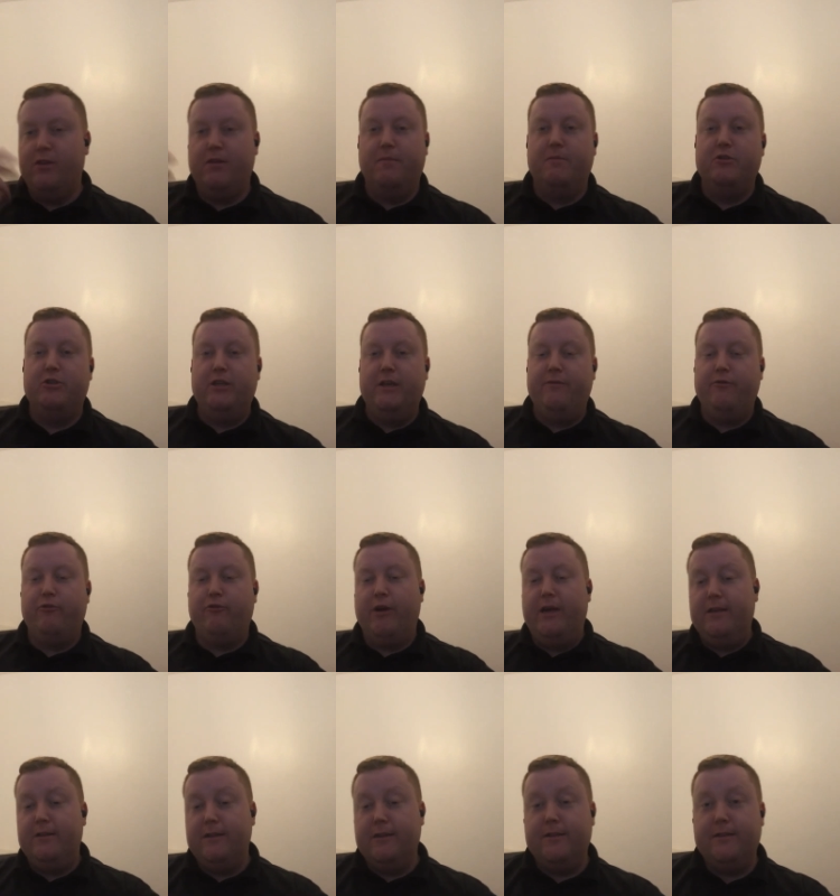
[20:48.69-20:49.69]
achieved
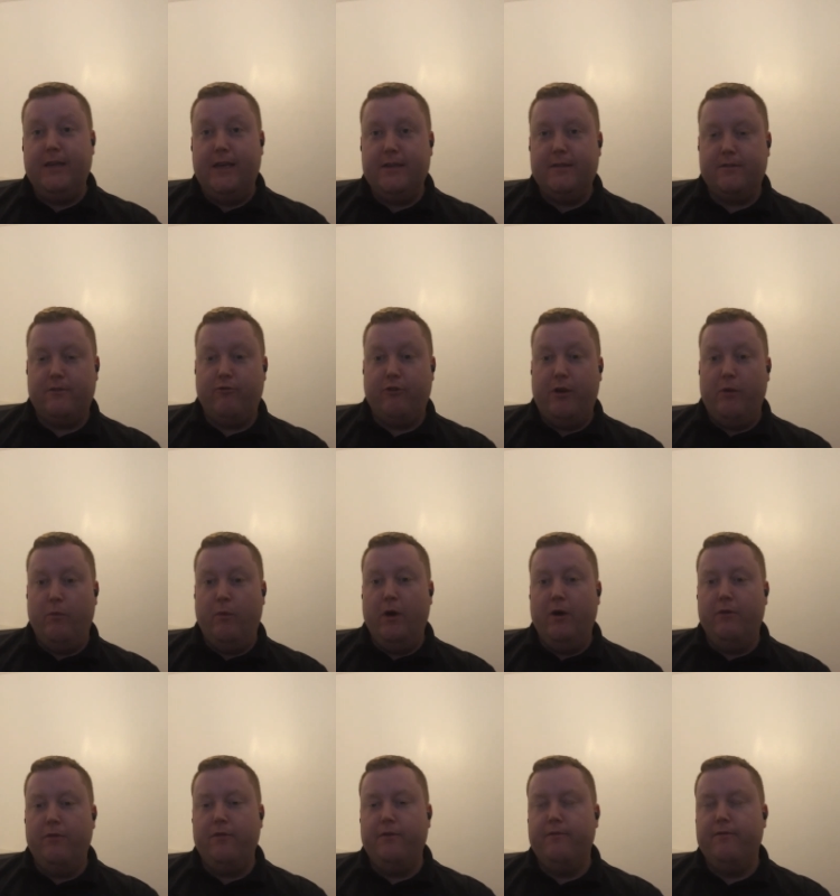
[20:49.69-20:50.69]
great success, great
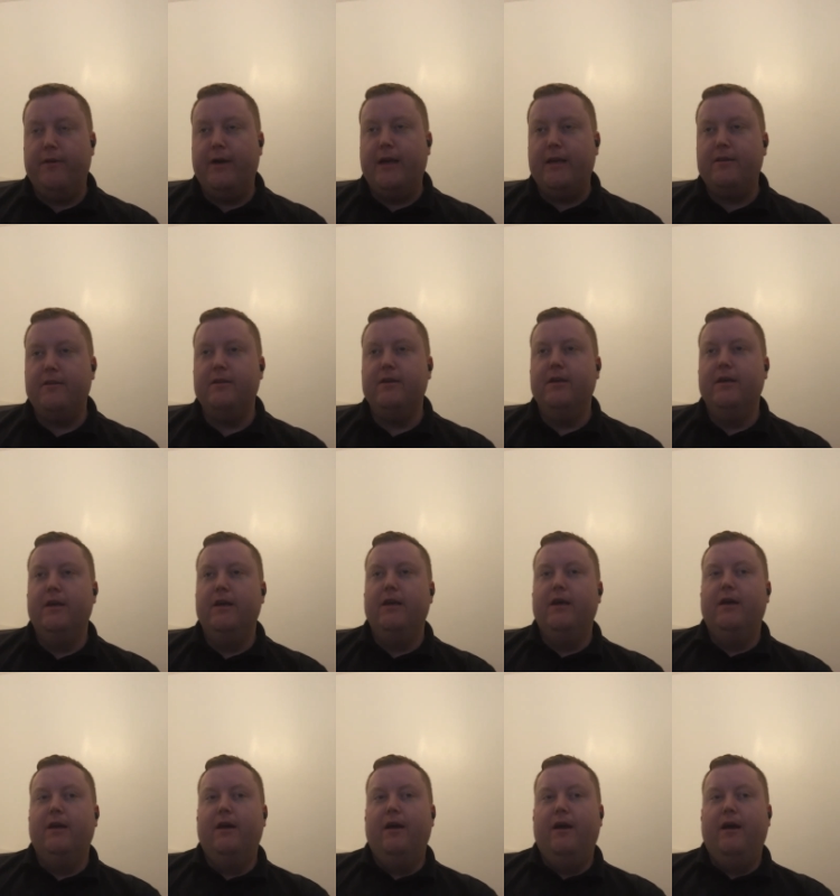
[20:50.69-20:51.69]
wealth, in
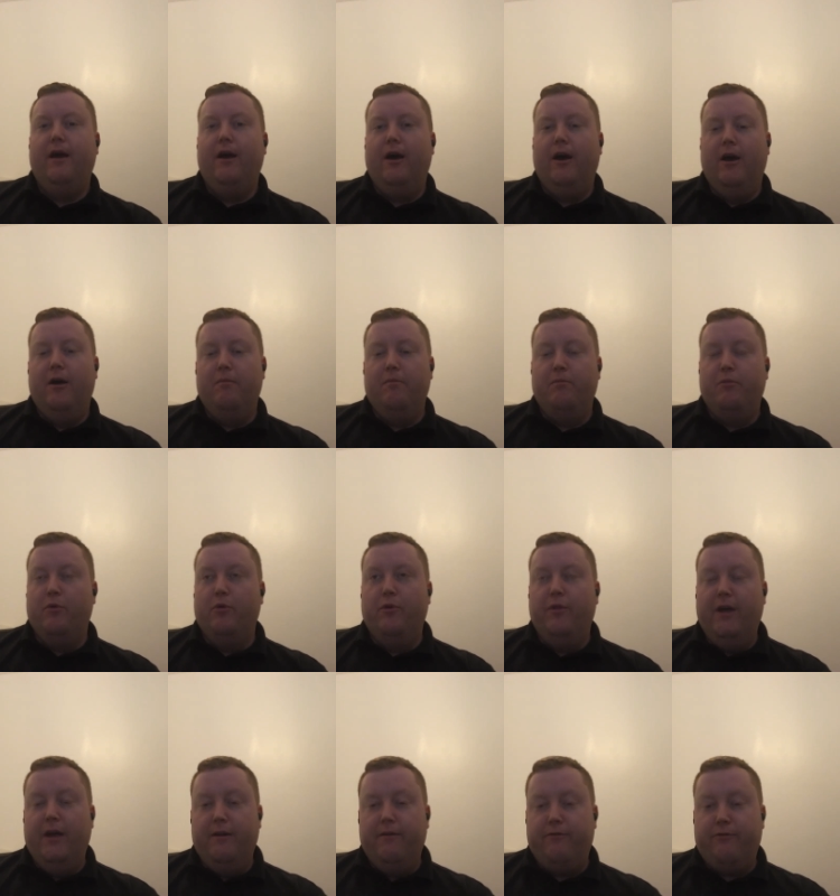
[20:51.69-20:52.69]
fact, bought
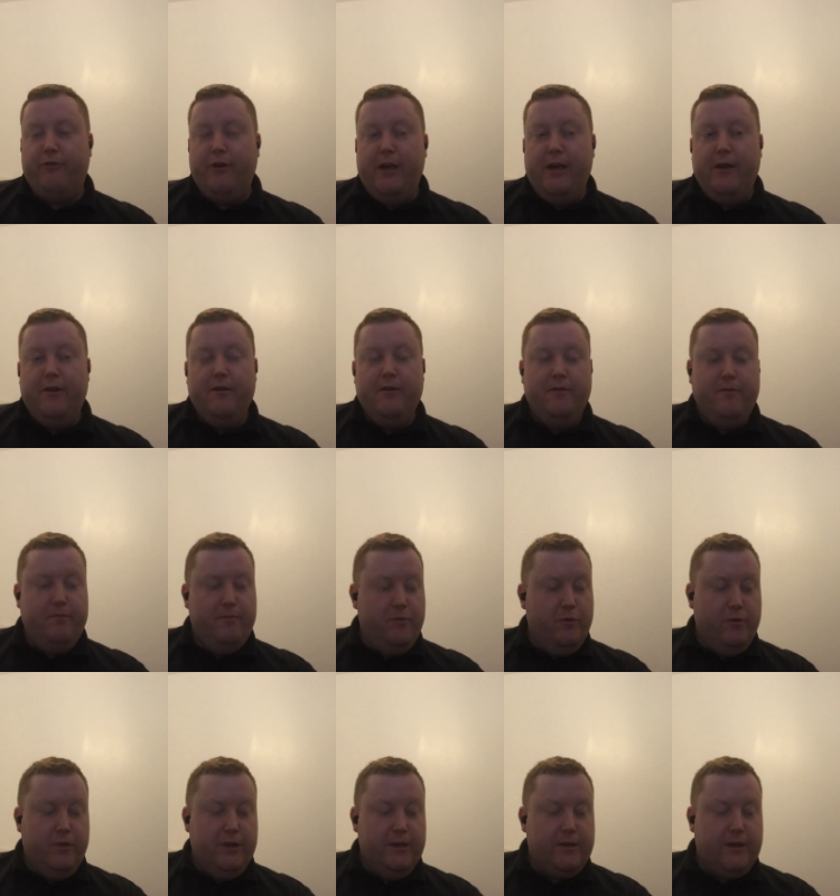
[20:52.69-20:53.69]
their freedom,
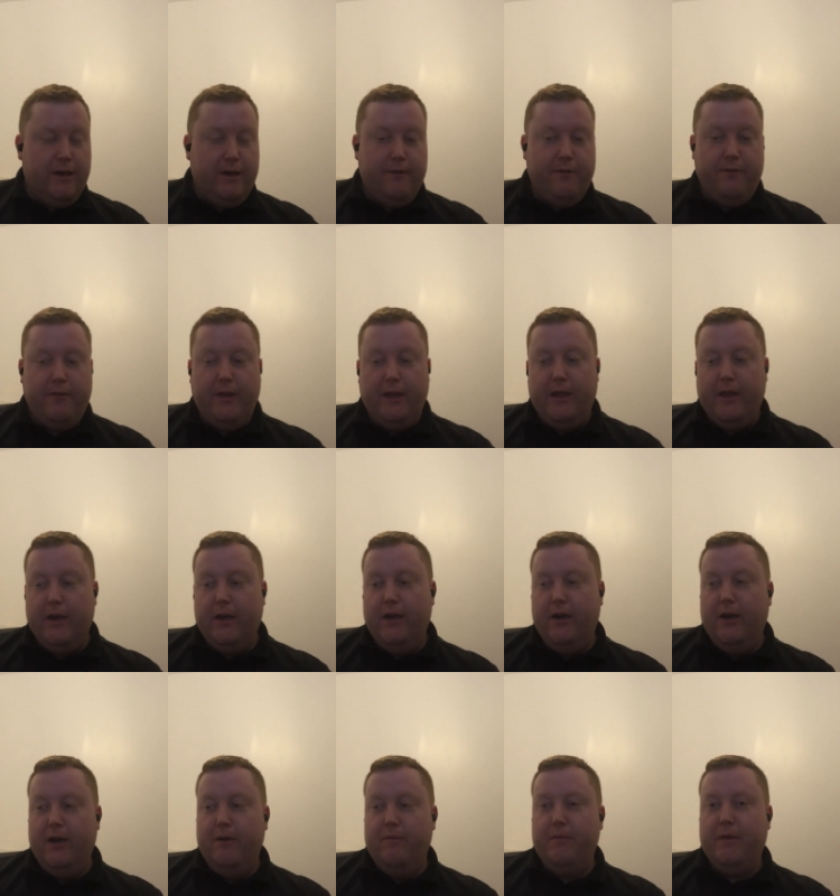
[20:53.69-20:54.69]
all this kind of thing,
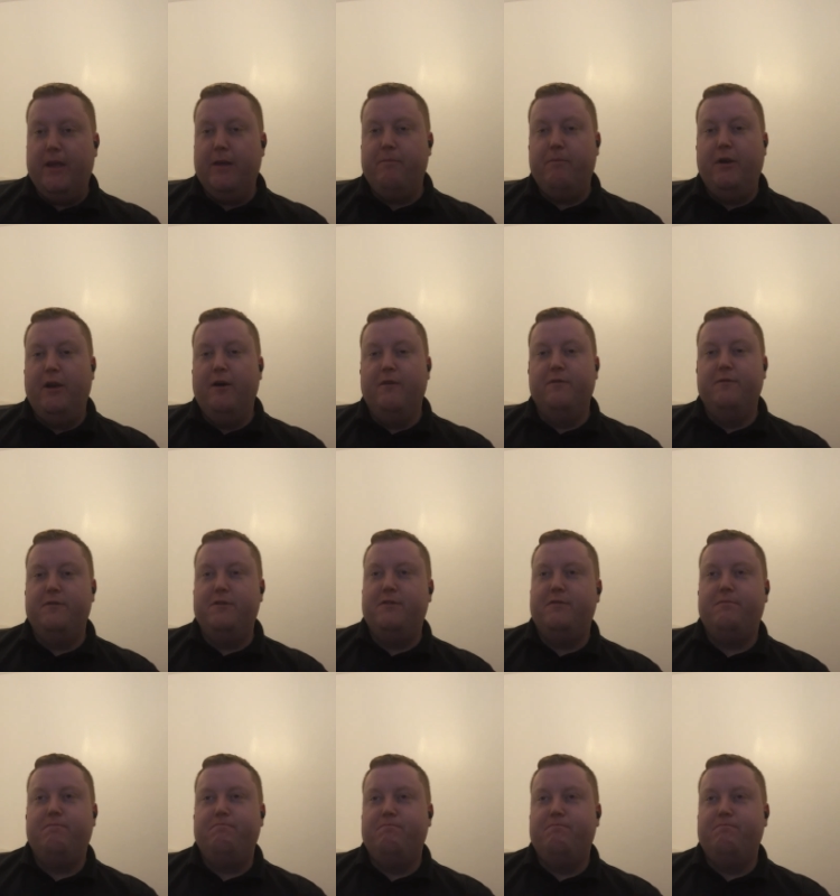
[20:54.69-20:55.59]
became beloved,